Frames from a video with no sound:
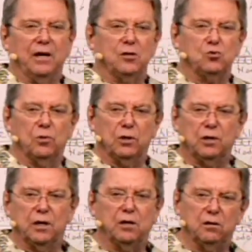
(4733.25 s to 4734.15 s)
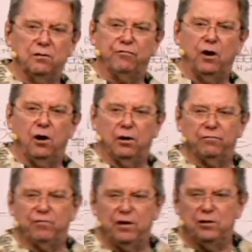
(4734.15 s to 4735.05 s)
I just want to take care of the flock and
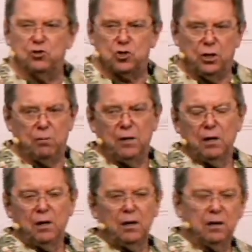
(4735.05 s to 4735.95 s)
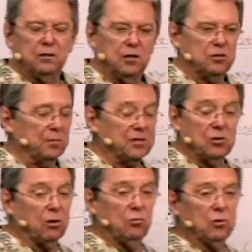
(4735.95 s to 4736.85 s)
feed the sheep and teach them. That's
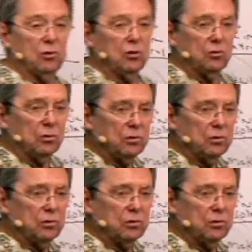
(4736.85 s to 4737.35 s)
all I want to do.